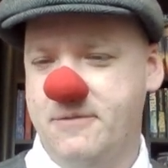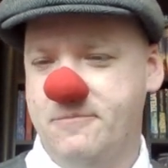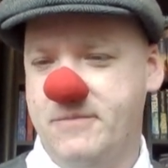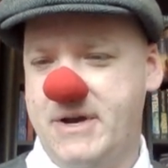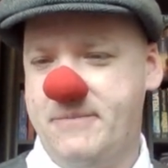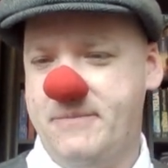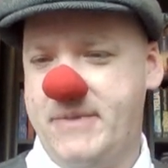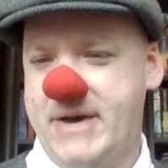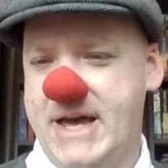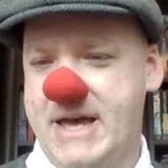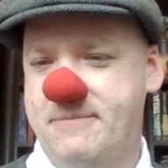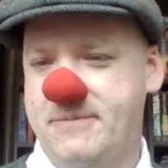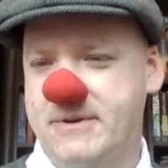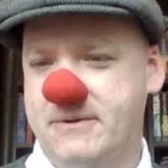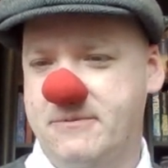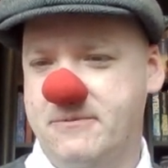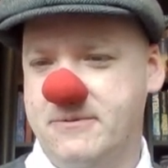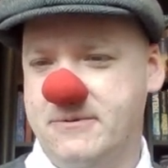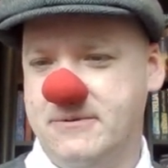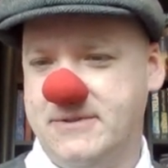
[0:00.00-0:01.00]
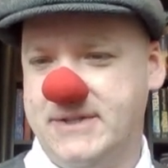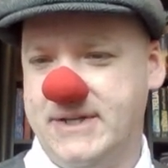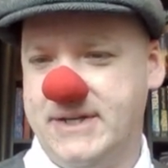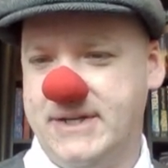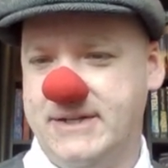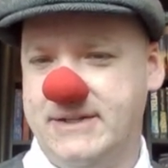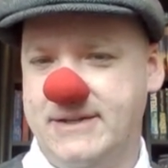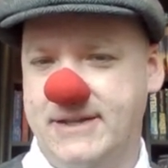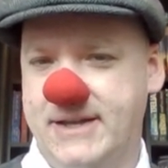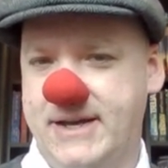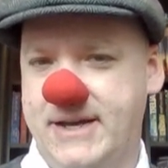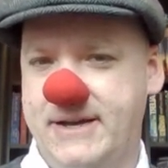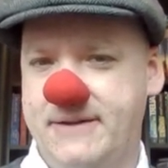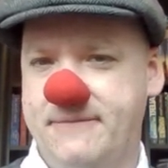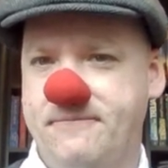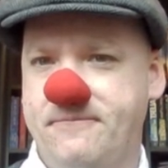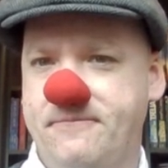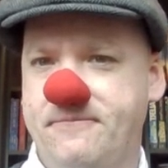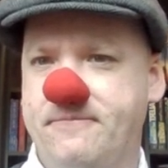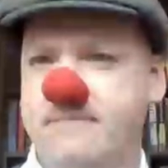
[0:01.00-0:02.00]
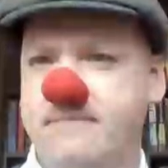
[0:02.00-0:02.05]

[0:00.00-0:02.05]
My paper will see to that.